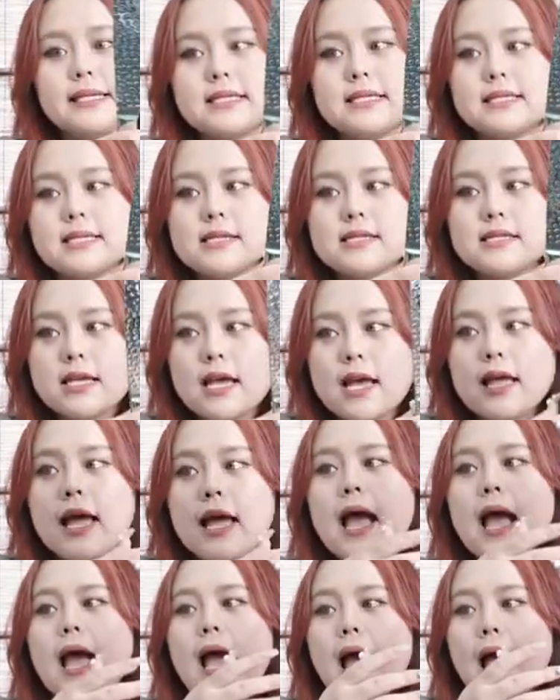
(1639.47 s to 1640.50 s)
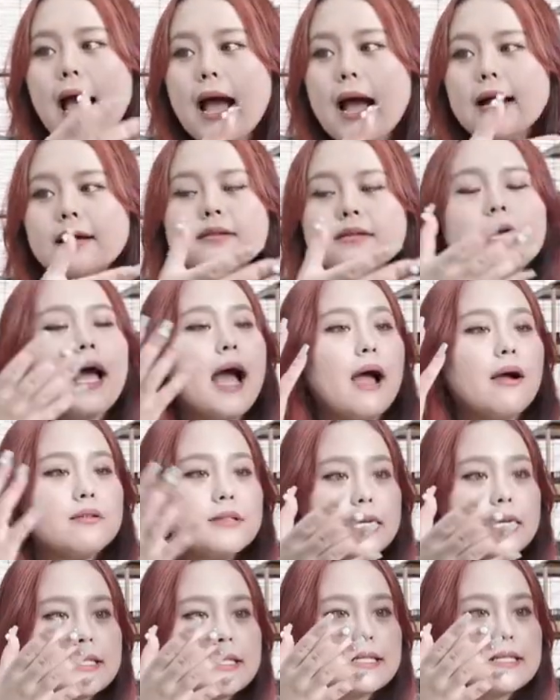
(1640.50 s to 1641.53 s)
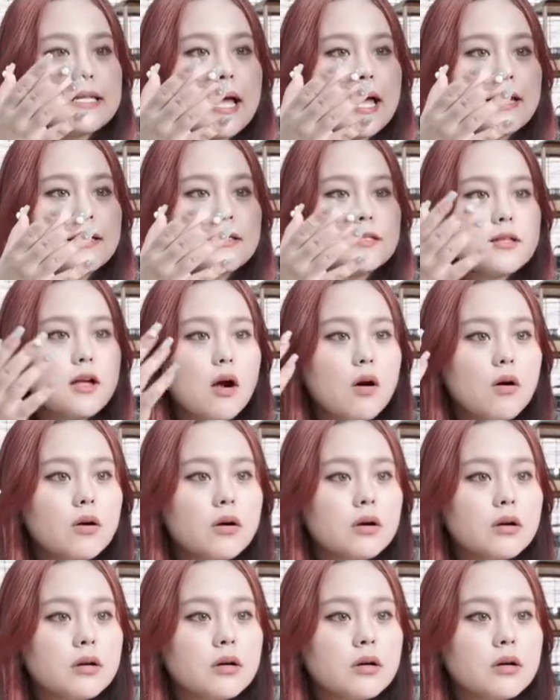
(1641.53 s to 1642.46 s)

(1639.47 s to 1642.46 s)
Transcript: this is it. And I would like to say so